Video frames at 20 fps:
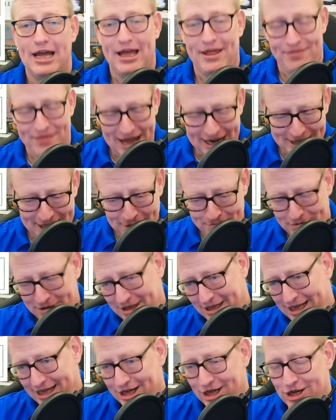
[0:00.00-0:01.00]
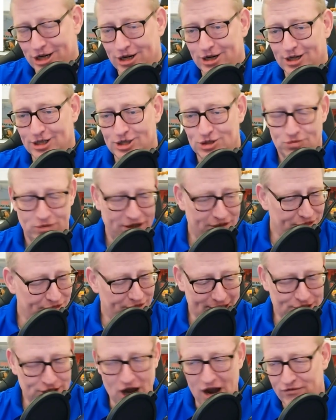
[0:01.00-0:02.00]
That typically occurs with
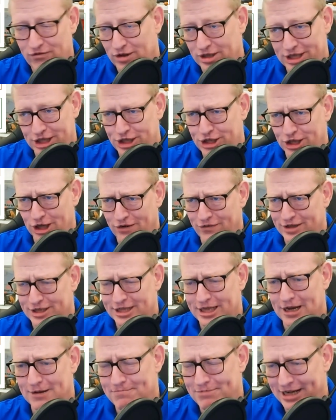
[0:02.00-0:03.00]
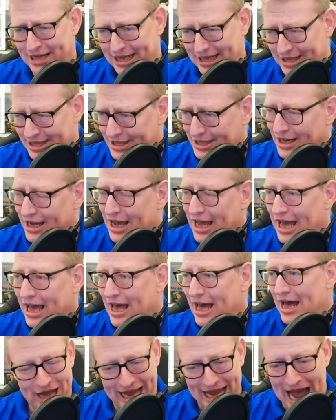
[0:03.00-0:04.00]
software as a service companies,
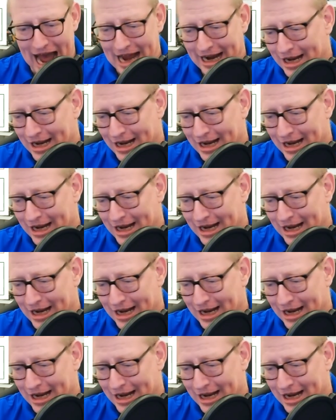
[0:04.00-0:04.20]
AI